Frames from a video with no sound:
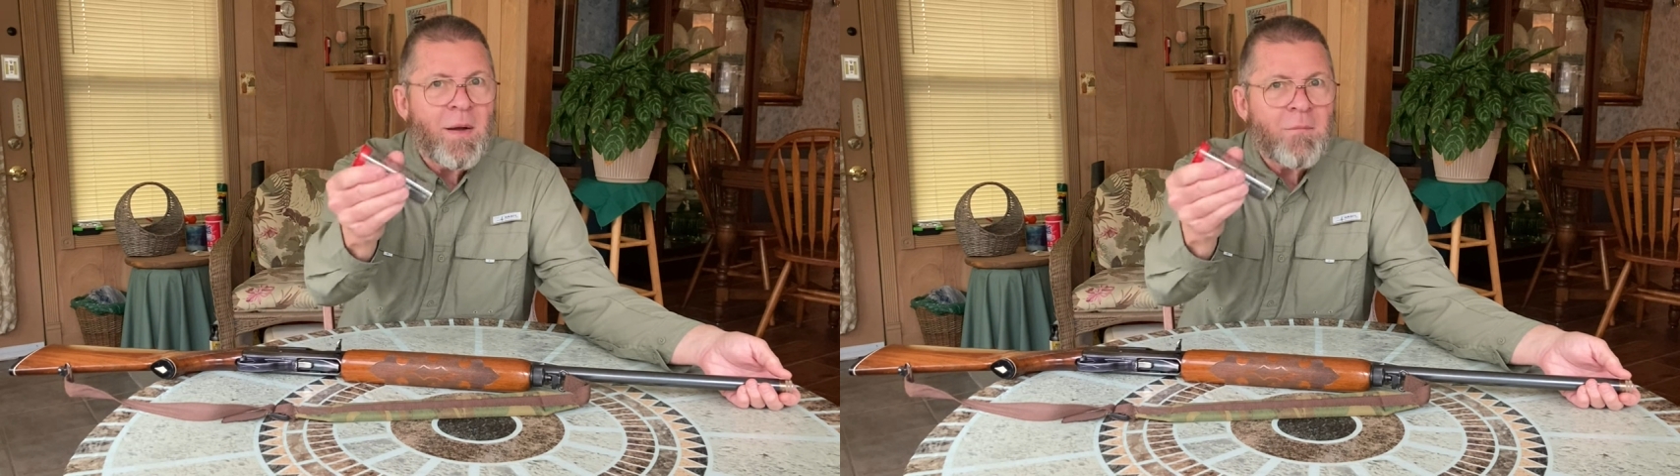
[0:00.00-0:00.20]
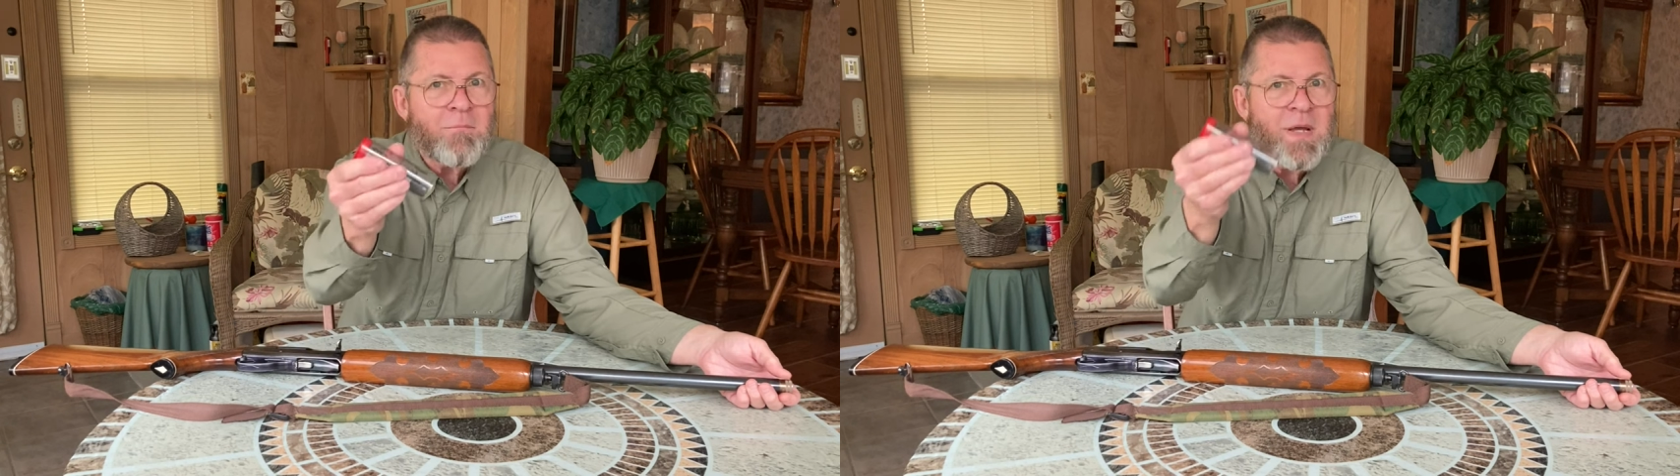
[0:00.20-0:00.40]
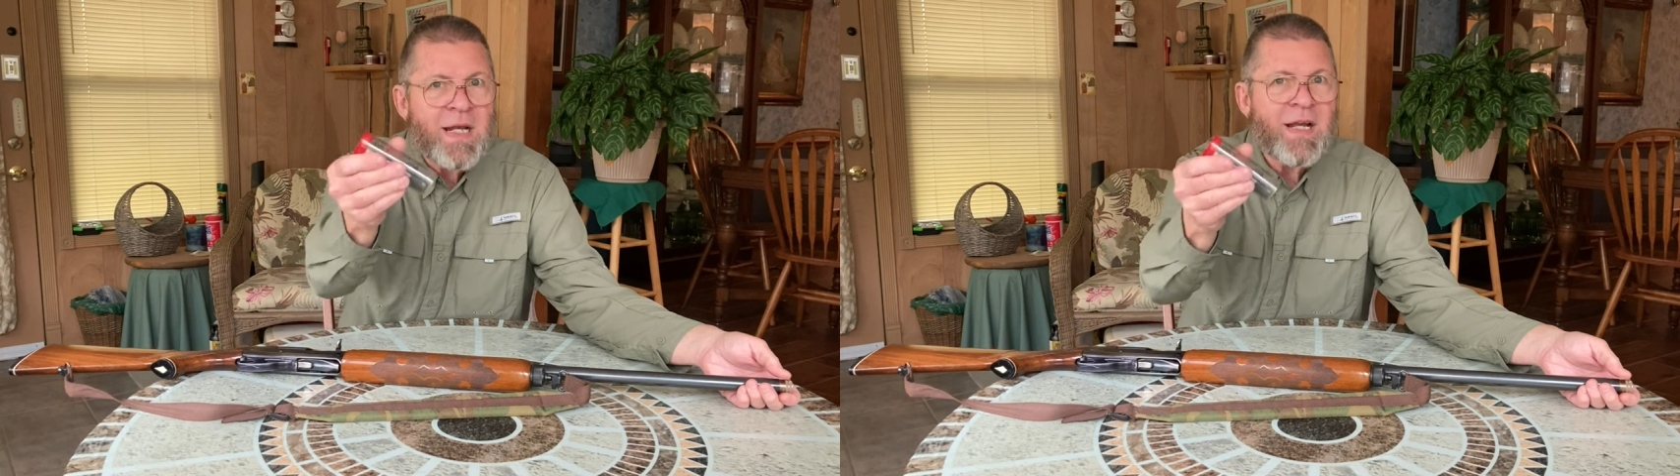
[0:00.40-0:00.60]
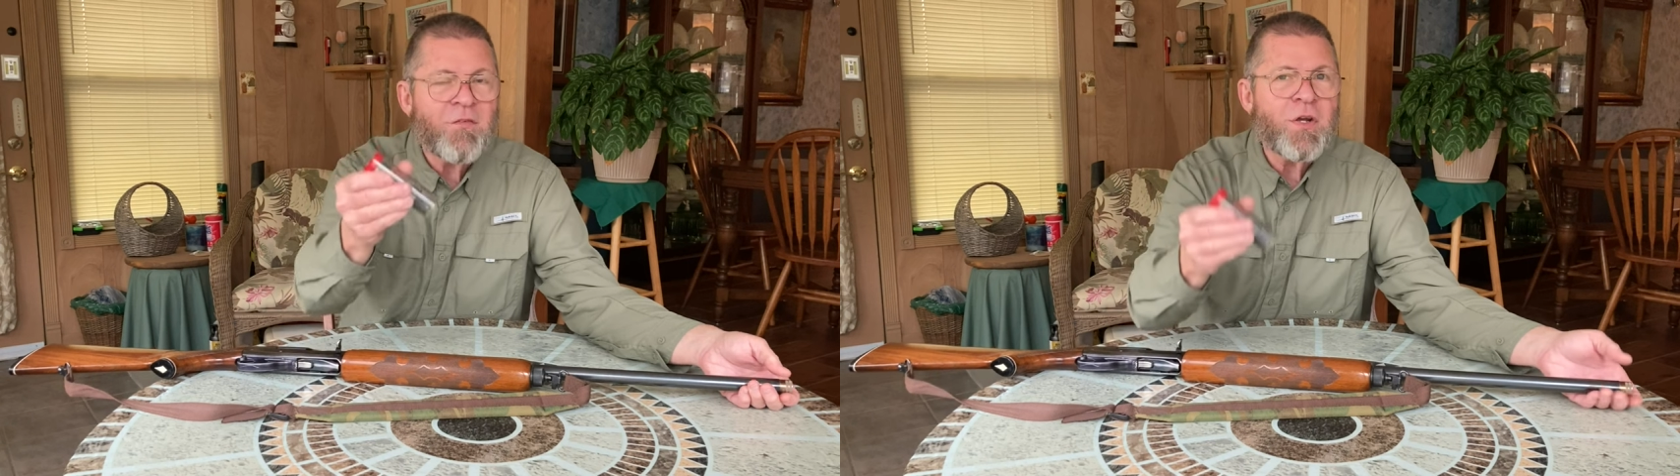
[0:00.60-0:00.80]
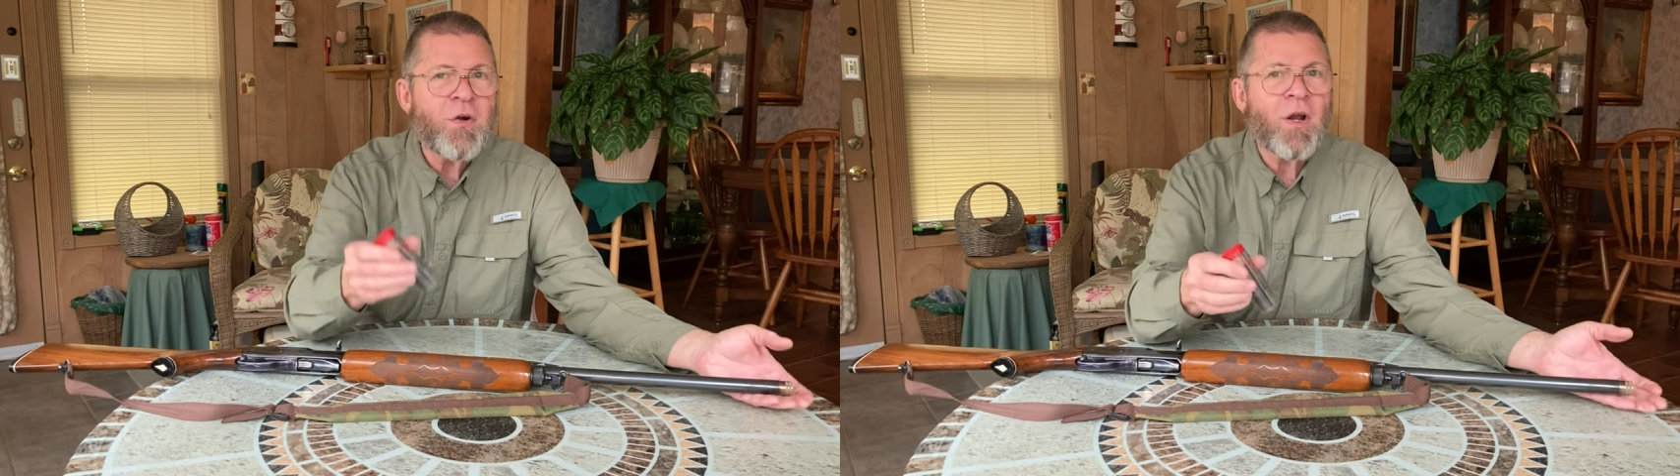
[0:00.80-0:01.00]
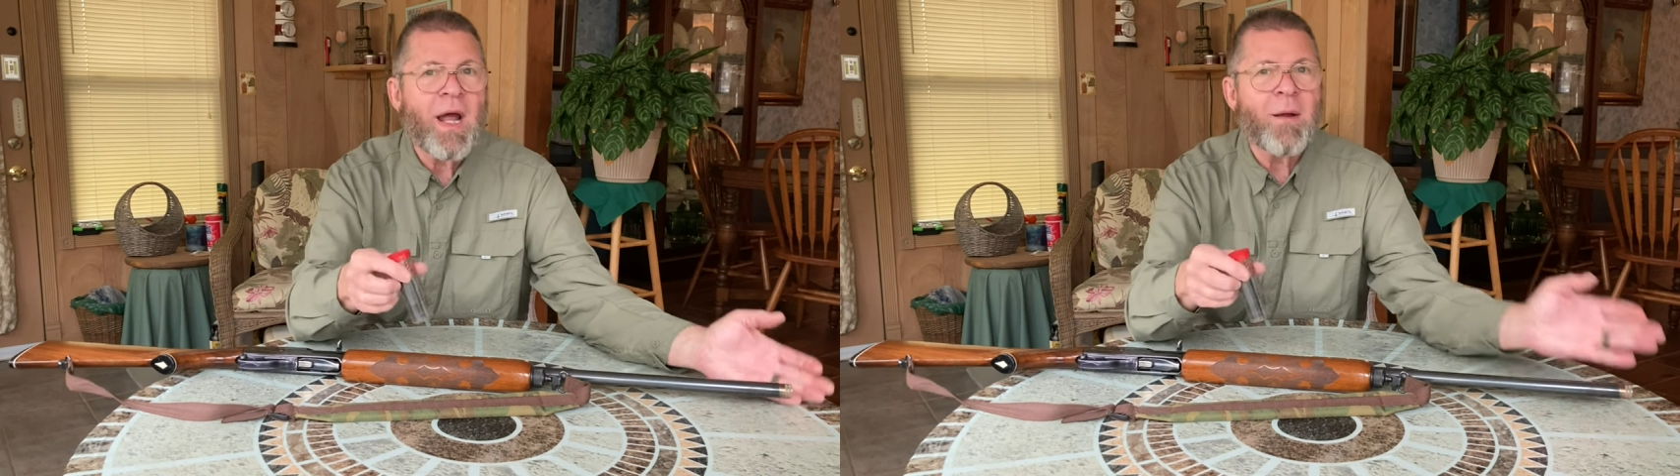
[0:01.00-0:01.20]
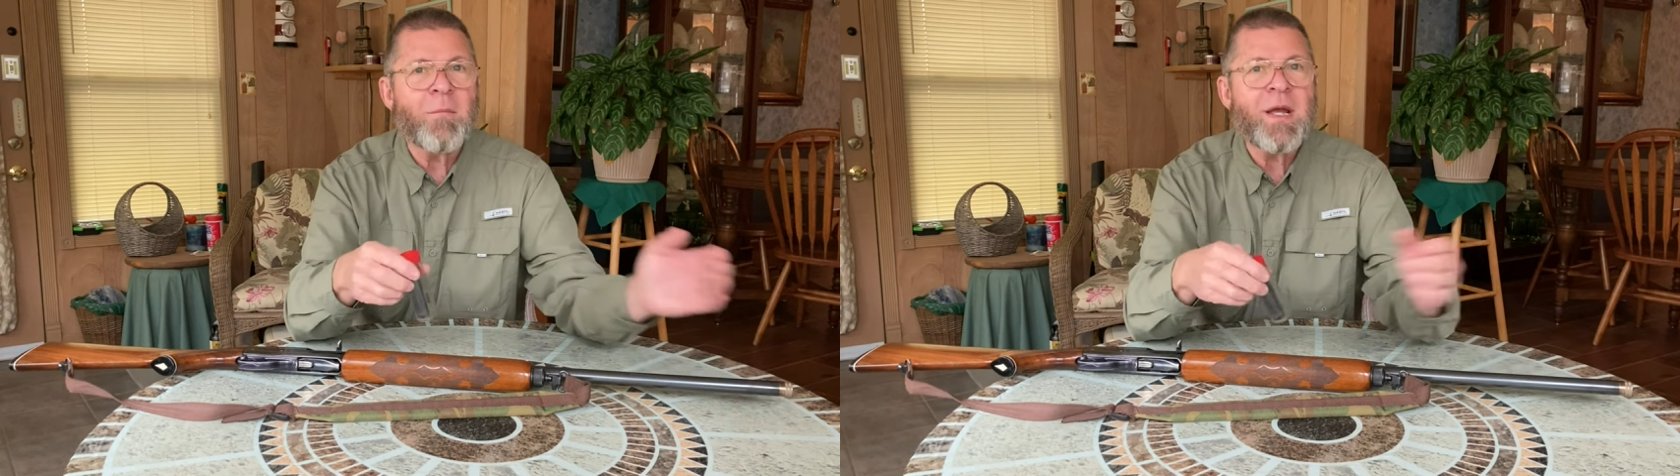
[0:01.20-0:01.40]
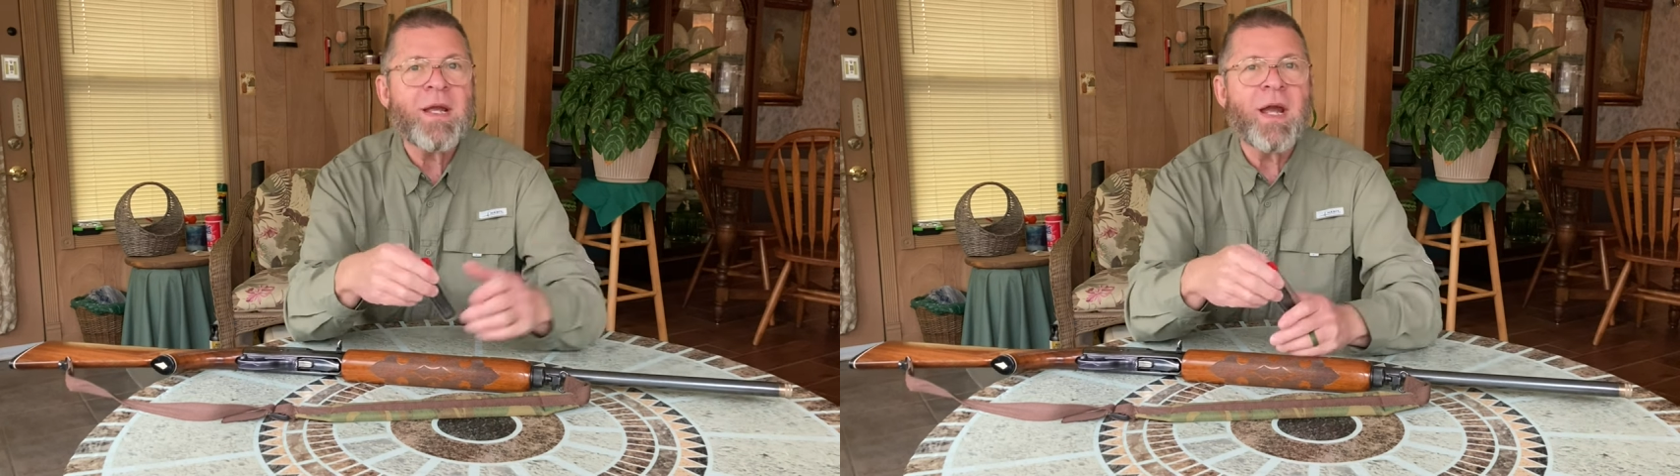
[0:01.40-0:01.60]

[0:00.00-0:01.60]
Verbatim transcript: many of you are like me